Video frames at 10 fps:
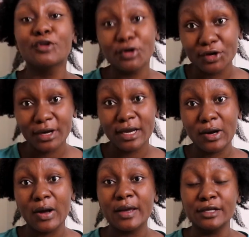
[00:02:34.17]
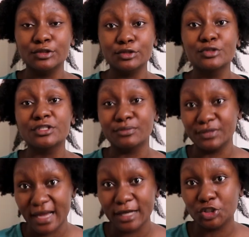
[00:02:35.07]
grow your hair out, and do
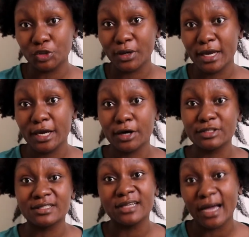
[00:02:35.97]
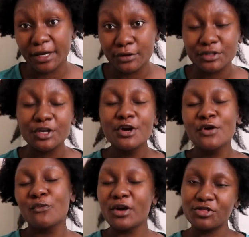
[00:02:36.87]
some natural hair styles
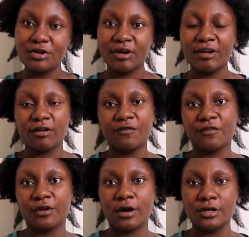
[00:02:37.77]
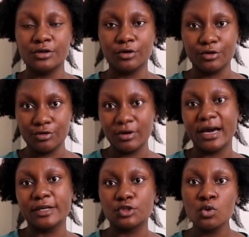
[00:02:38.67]
with your hair for, you know, you
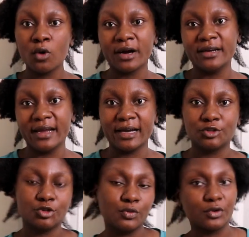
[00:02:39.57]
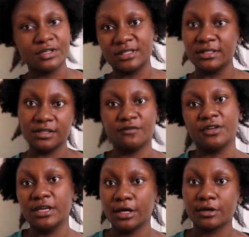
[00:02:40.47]
guys who are natural. You want to see
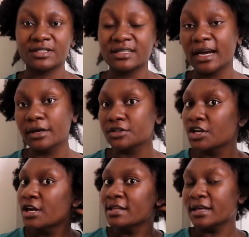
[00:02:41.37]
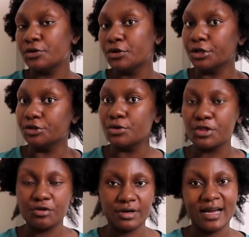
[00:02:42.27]
different hairstyles that you can do
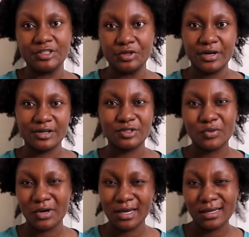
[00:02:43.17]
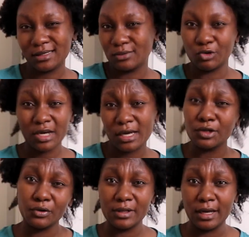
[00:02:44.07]
with your natural hair. So we're kind of
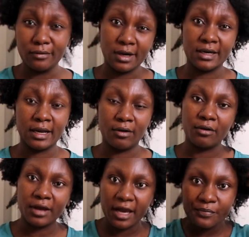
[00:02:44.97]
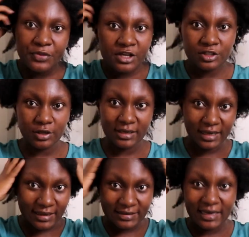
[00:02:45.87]
doing that right now, okay? So
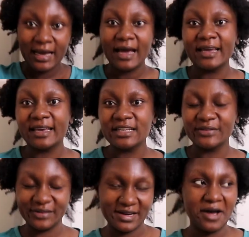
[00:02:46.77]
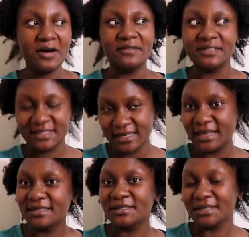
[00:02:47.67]
yes, I guess for now I've
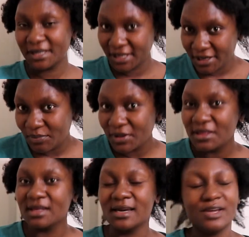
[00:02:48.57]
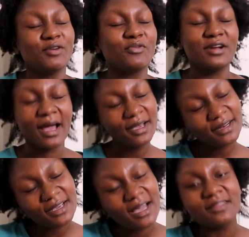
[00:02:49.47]
decided to keep the hair. We're not
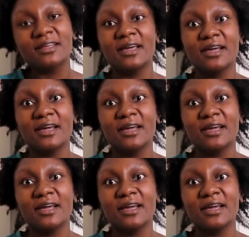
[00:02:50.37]
gonna cut the